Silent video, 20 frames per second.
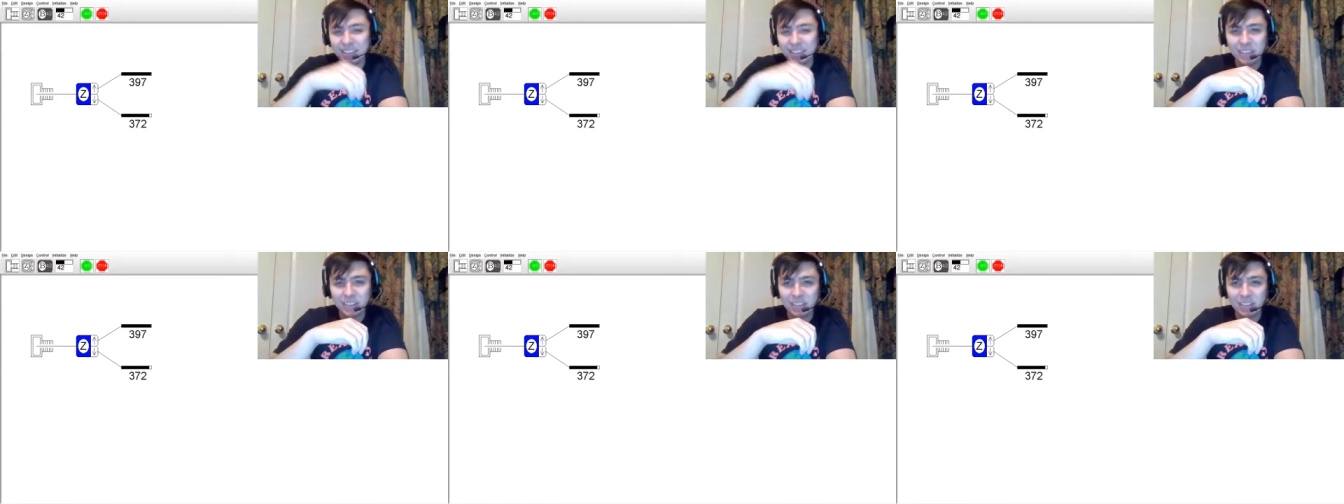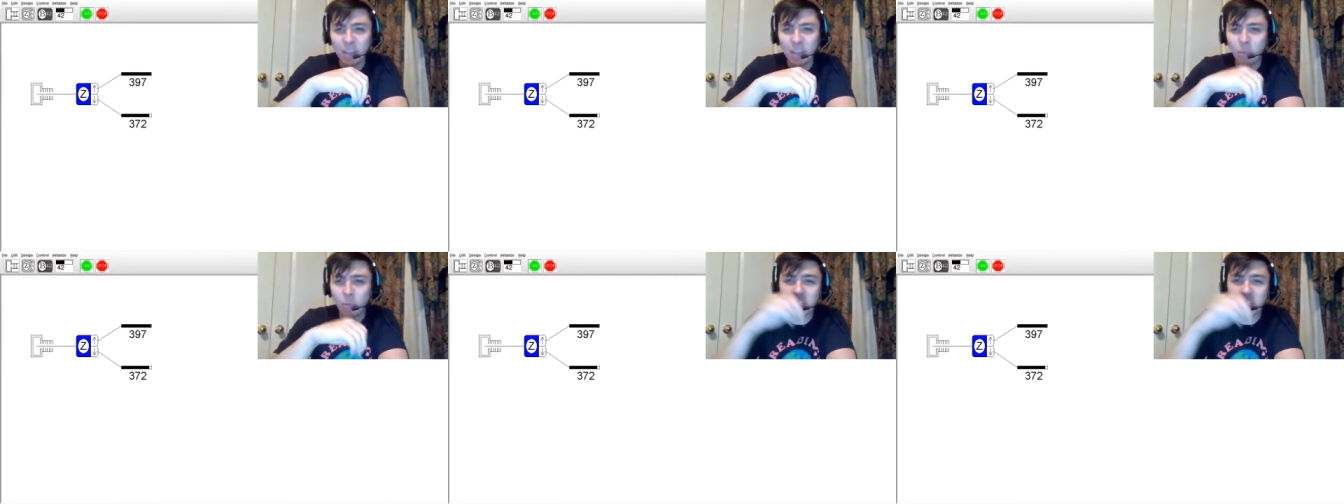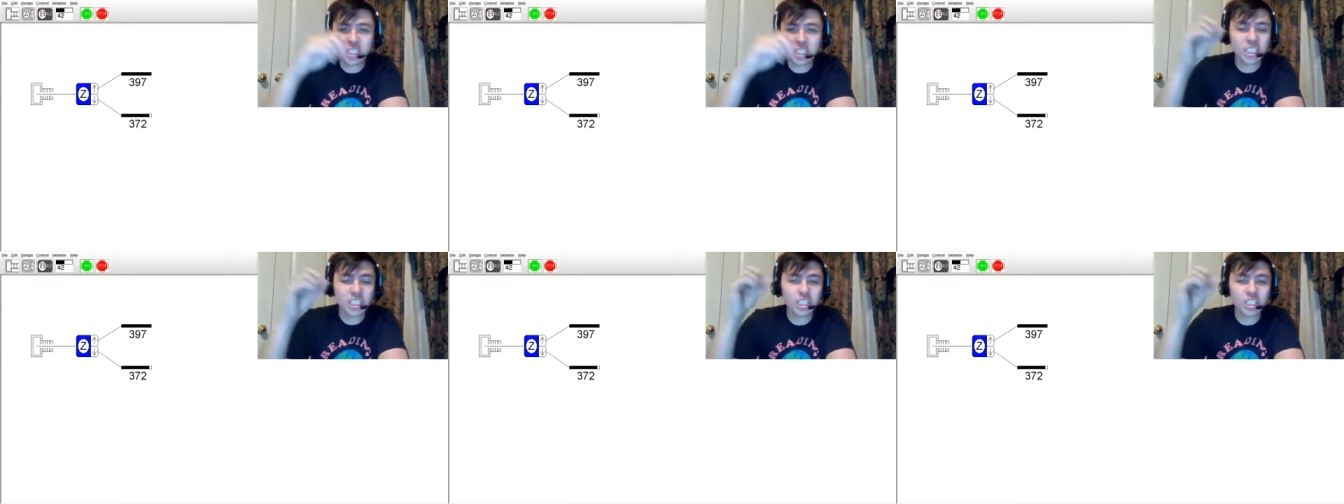that we
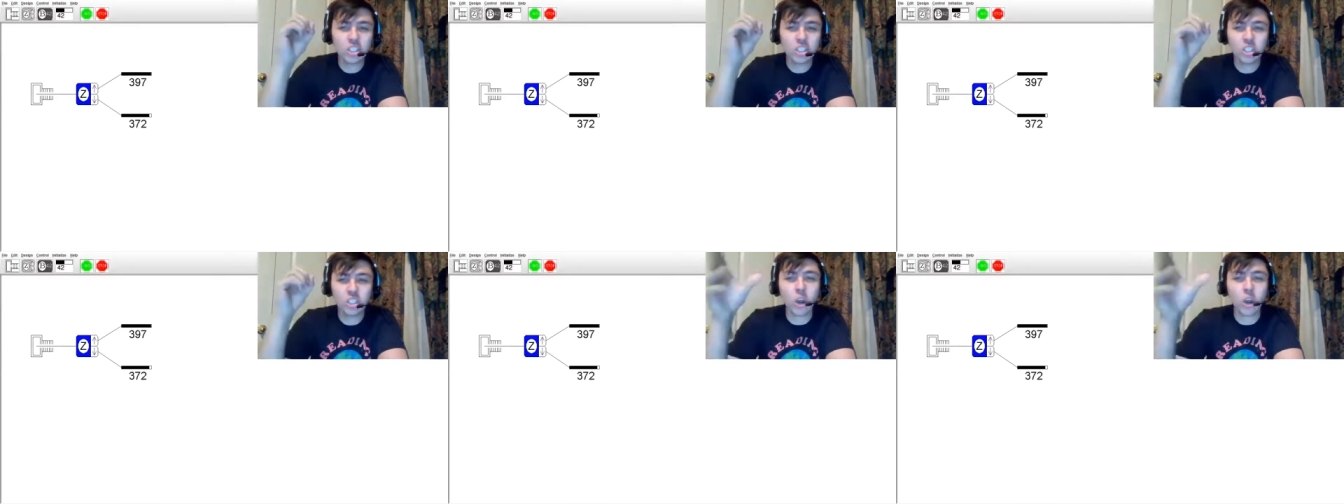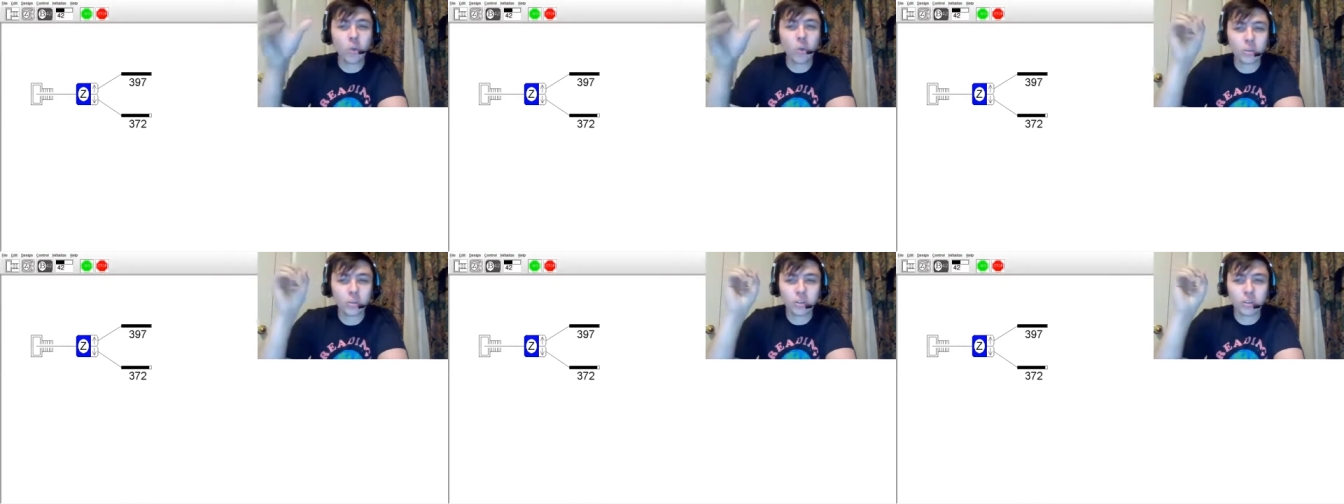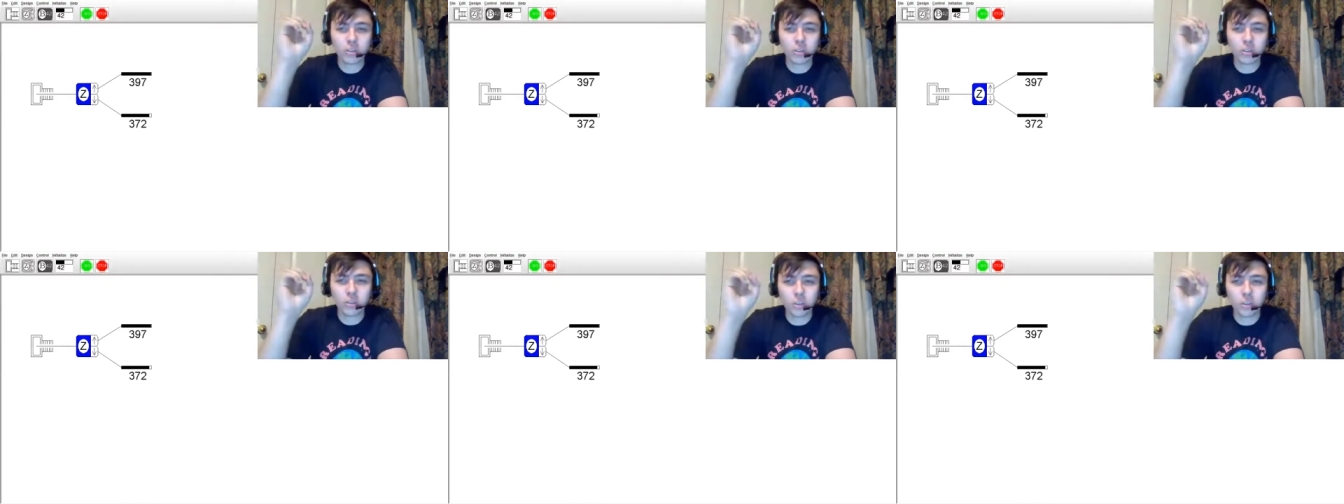just don't
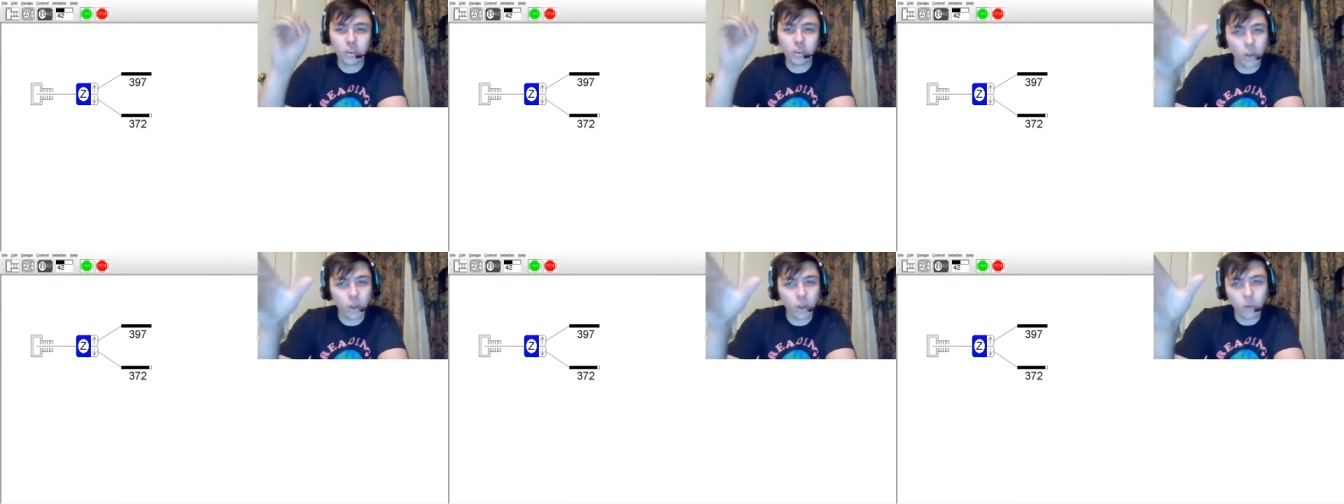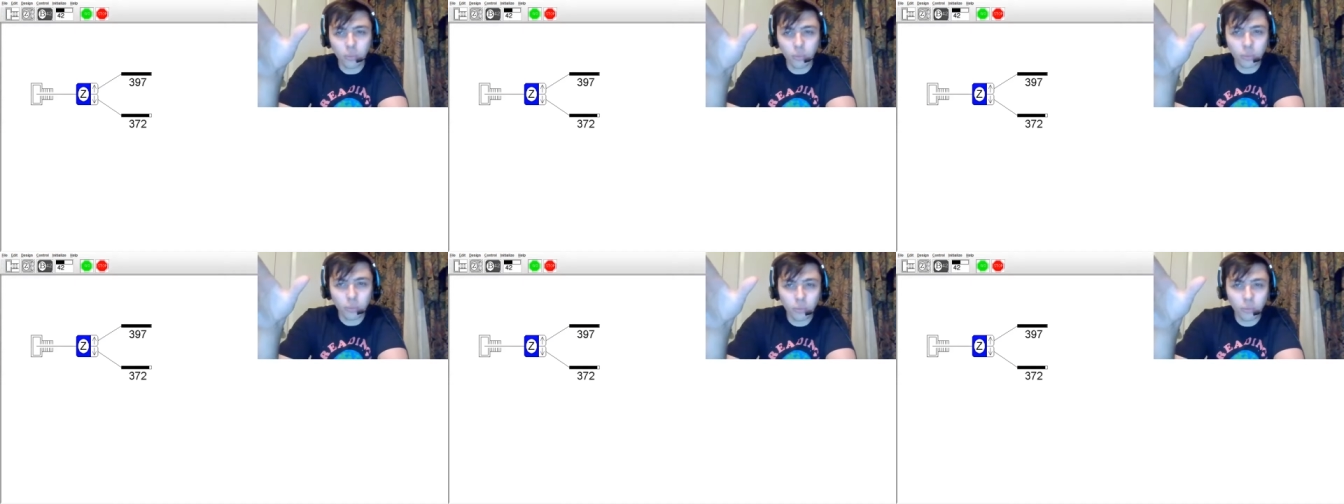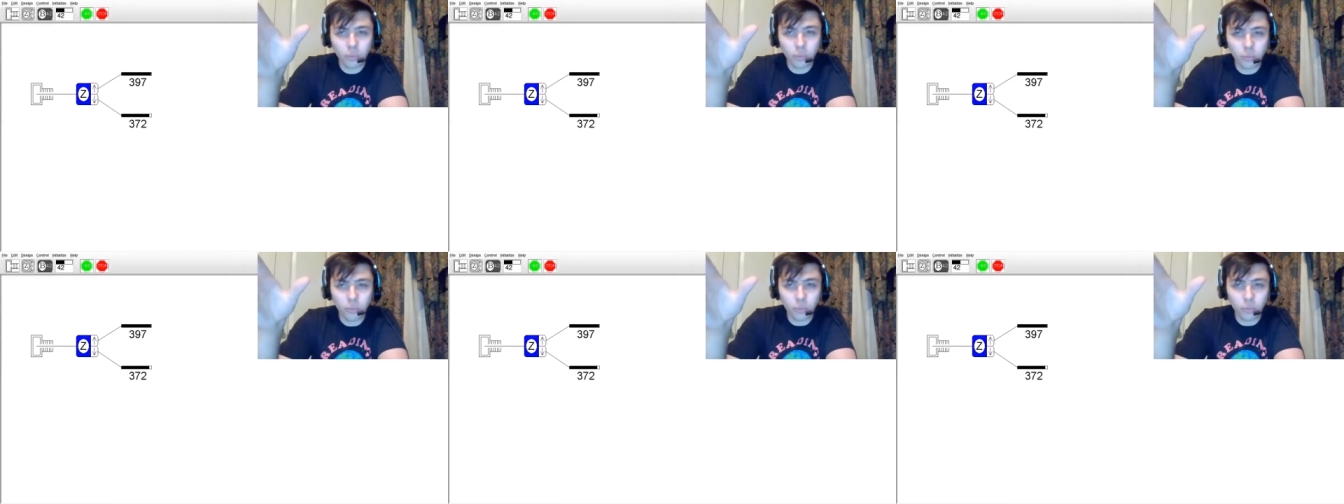know,
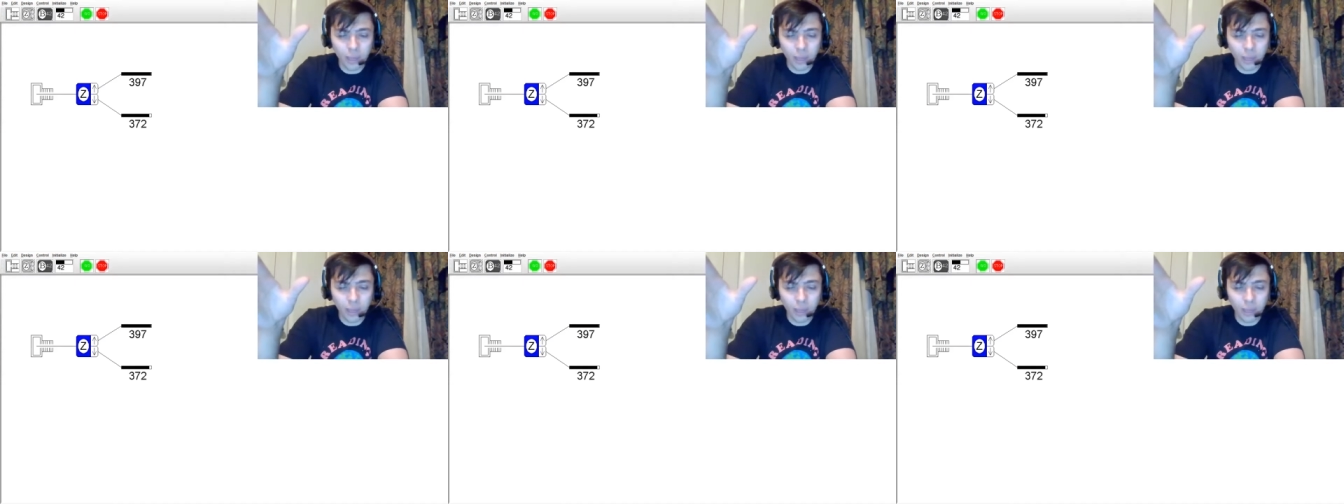right?